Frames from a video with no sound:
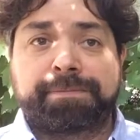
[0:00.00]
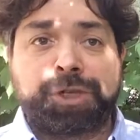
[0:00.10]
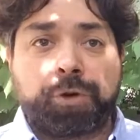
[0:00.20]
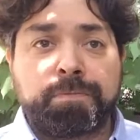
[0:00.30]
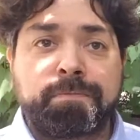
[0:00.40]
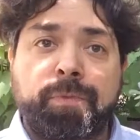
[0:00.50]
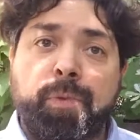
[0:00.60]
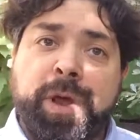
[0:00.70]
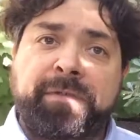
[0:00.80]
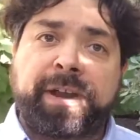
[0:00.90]
So
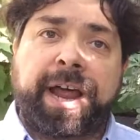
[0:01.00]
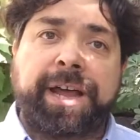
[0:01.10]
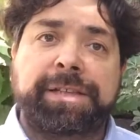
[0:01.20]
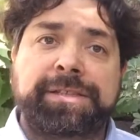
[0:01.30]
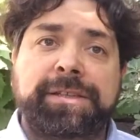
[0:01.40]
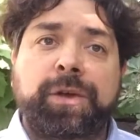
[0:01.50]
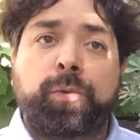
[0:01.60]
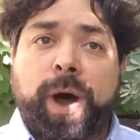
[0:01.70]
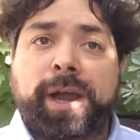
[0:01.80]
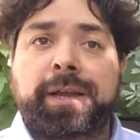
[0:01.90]
we have a nice
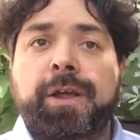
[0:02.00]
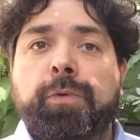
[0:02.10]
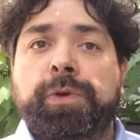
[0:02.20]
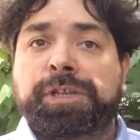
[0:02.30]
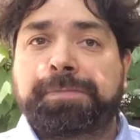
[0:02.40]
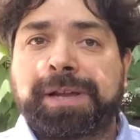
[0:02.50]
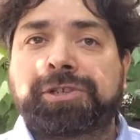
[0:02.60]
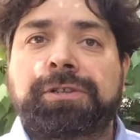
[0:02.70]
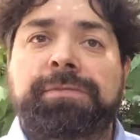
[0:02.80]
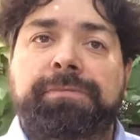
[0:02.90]
wine with a
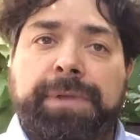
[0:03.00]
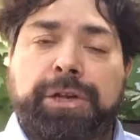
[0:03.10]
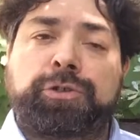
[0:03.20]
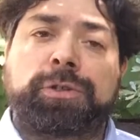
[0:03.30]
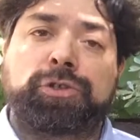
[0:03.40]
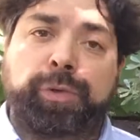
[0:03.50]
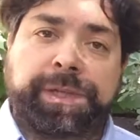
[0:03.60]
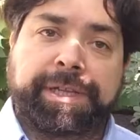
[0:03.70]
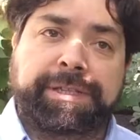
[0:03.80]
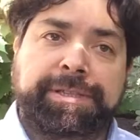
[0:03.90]
special natural
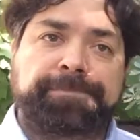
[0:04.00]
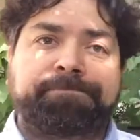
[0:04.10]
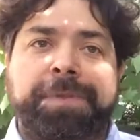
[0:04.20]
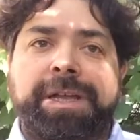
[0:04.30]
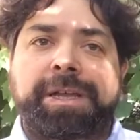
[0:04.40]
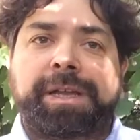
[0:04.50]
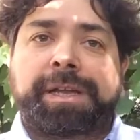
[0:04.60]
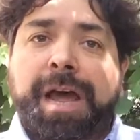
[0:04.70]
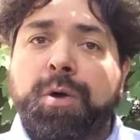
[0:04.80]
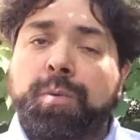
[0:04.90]
sweetness.
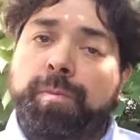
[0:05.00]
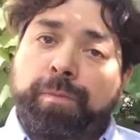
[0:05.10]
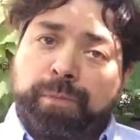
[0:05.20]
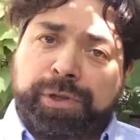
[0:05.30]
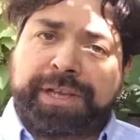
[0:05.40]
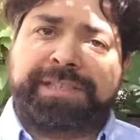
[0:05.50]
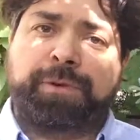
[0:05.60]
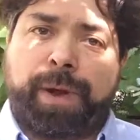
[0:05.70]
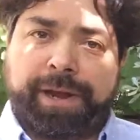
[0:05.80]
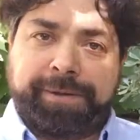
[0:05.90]
Now we'll taste
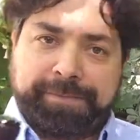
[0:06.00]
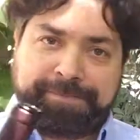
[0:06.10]
the wine.